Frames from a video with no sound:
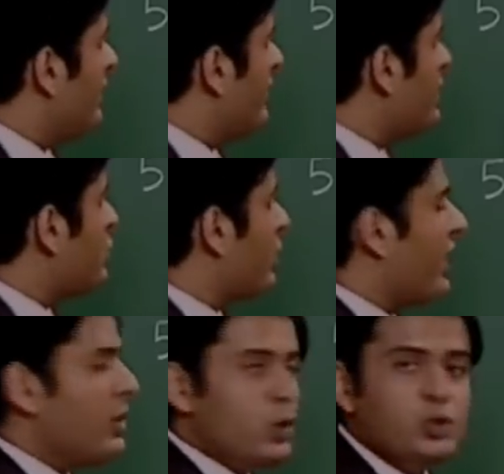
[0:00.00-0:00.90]
This you
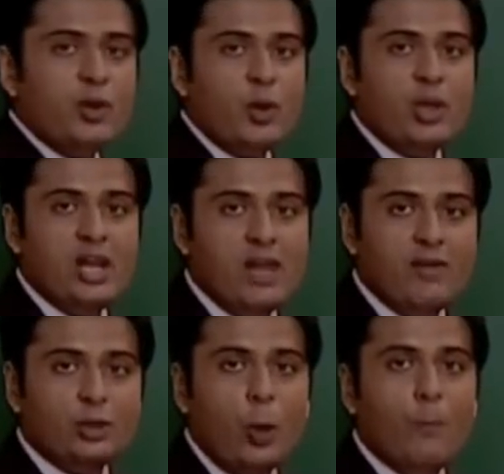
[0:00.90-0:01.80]
can use when you are dealing
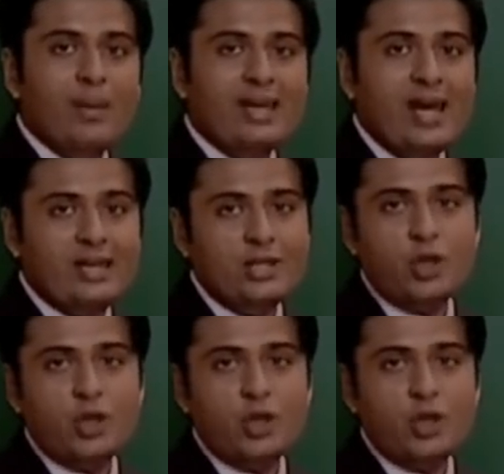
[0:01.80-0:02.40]
with complicated